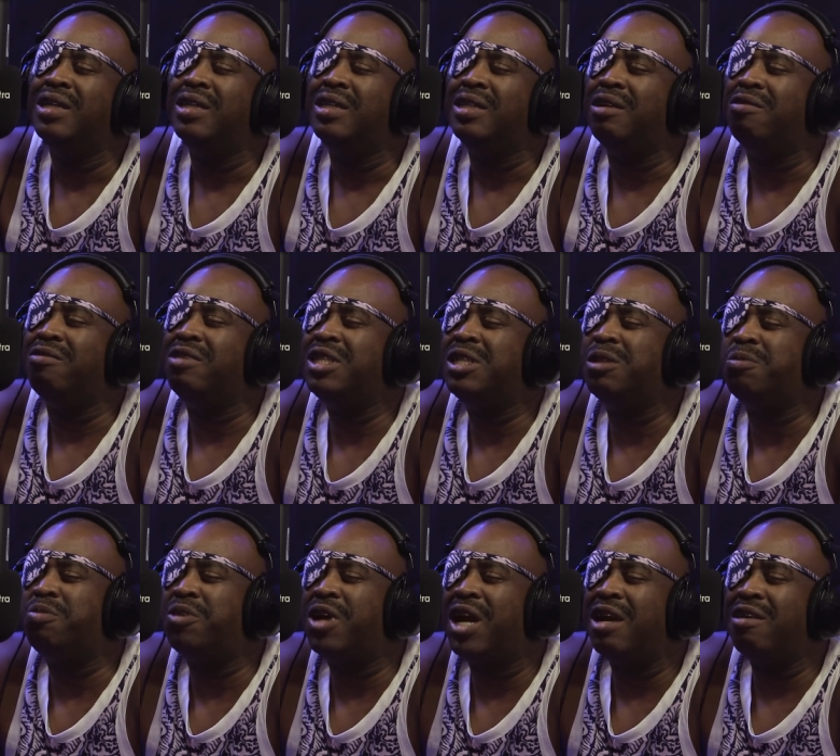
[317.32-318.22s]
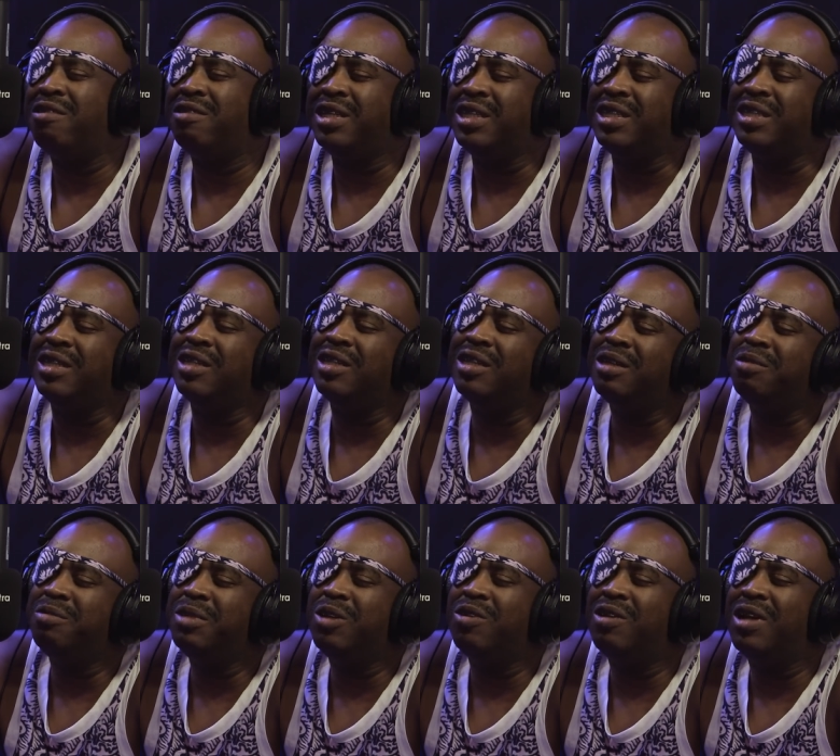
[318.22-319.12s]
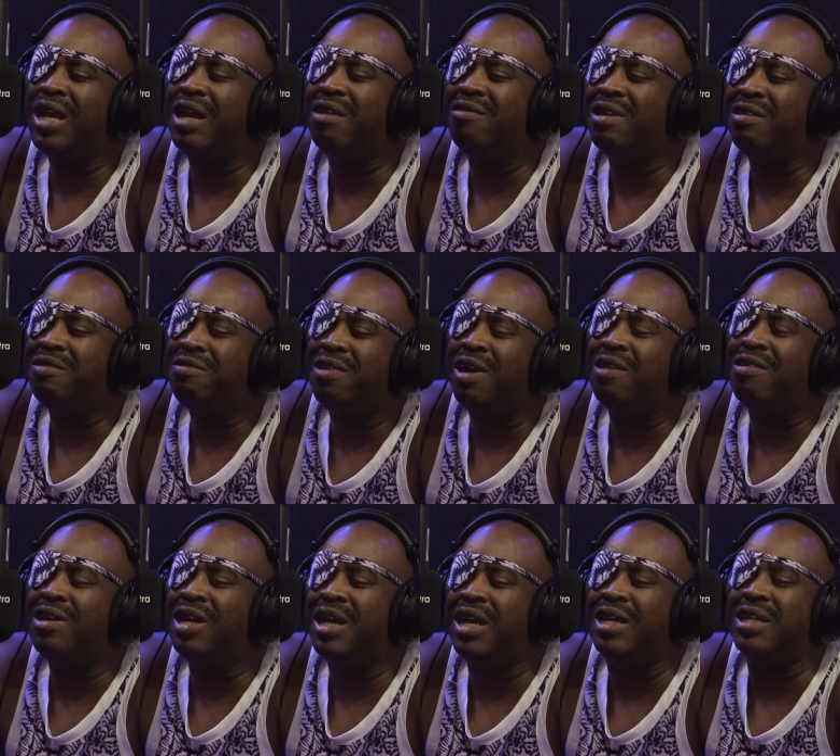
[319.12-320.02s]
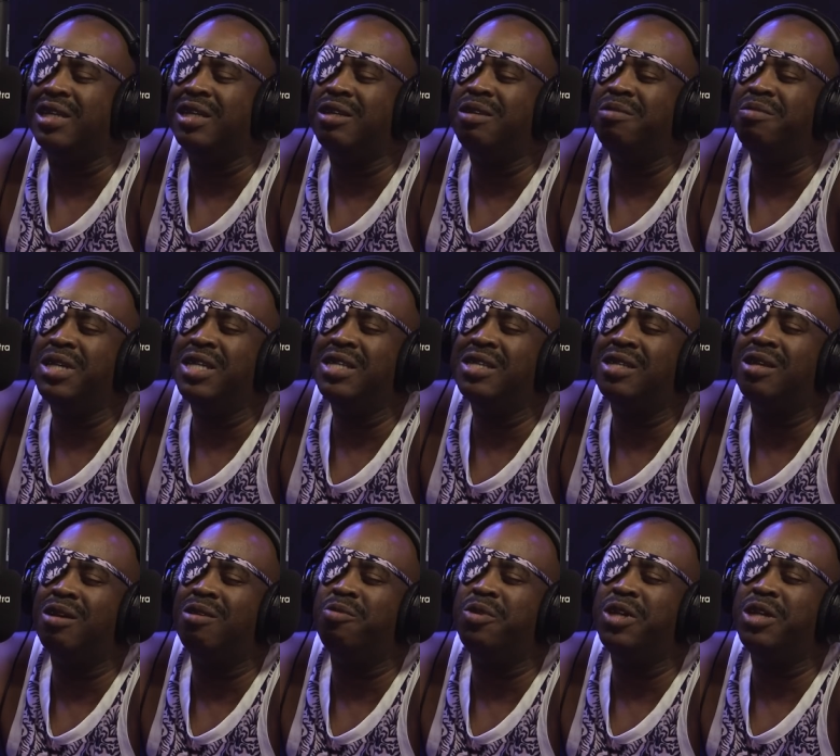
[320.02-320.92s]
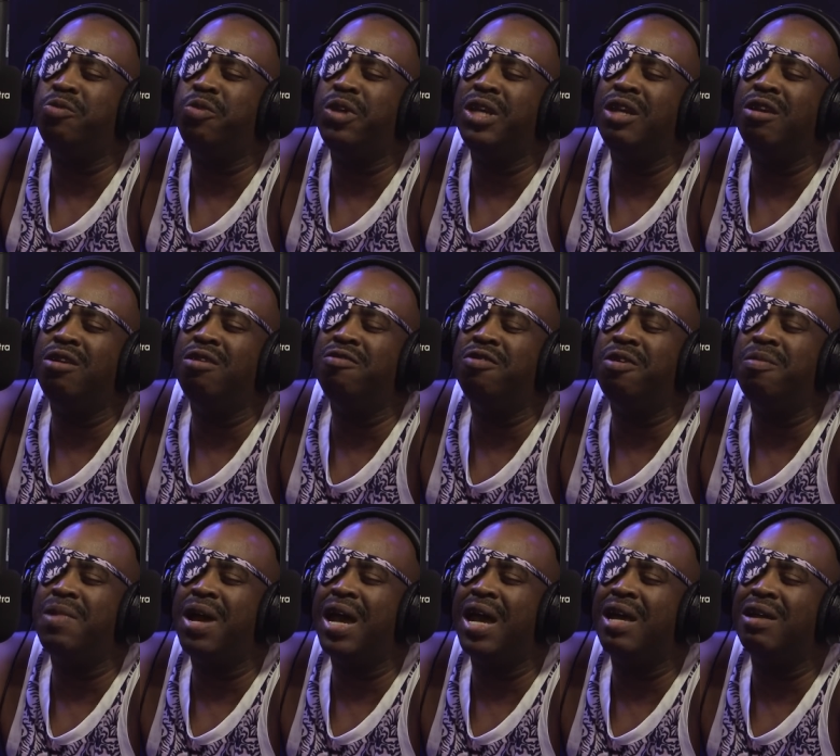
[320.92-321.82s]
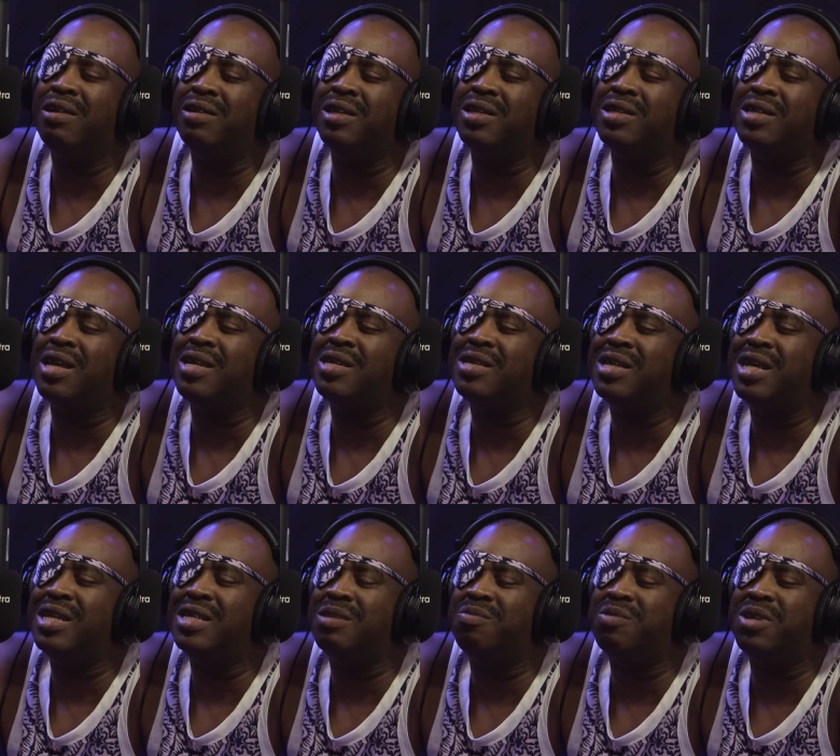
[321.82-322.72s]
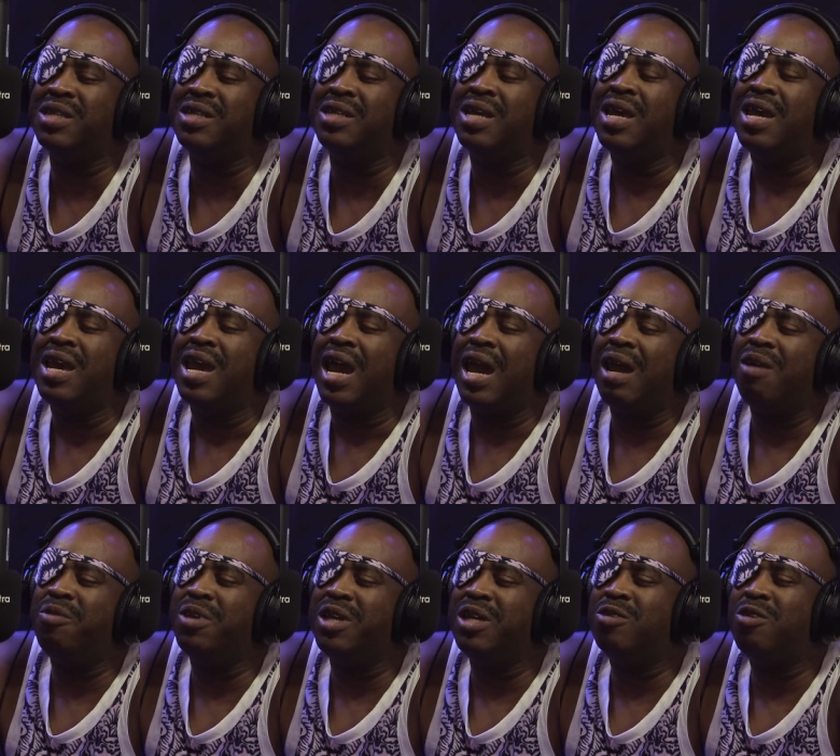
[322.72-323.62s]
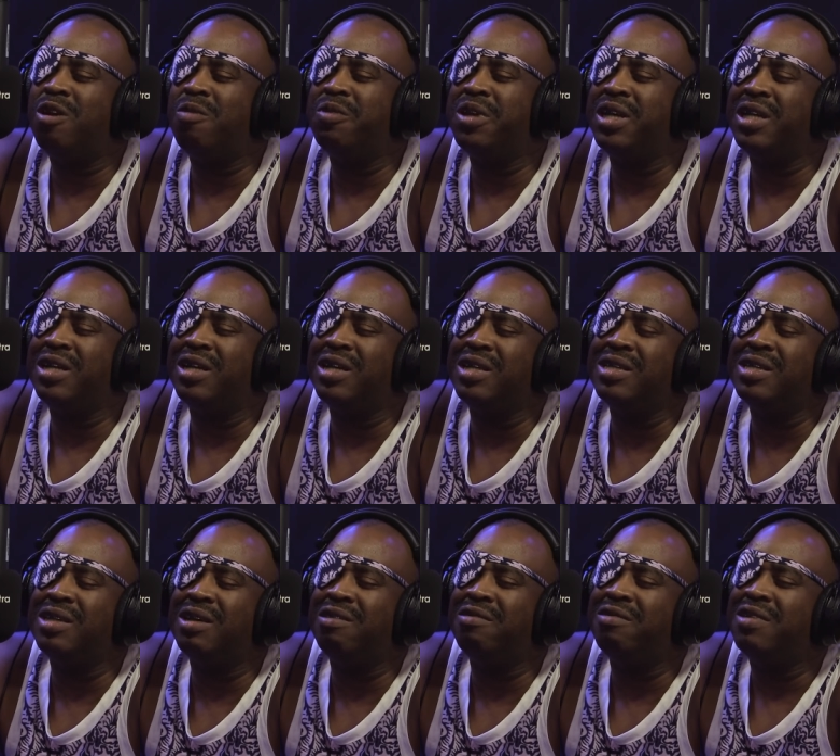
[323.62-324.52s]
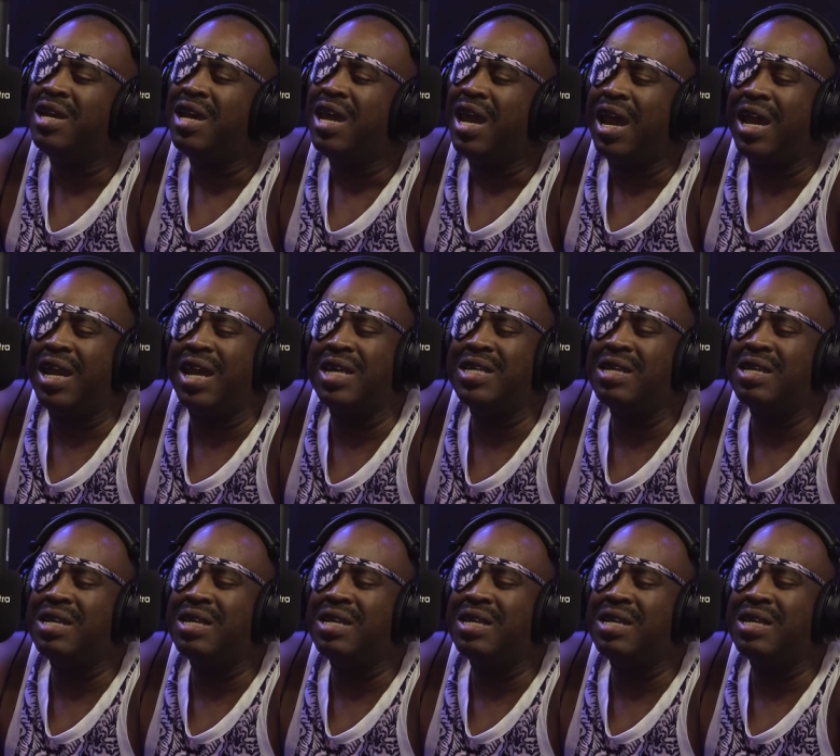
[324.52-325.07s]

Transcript: the Richard Pryor, you know what I mean? All that Red Fire, all that, you know what I mean? So we, we learn from our elders, our statesmen, and we incorporate in ourselves. And that's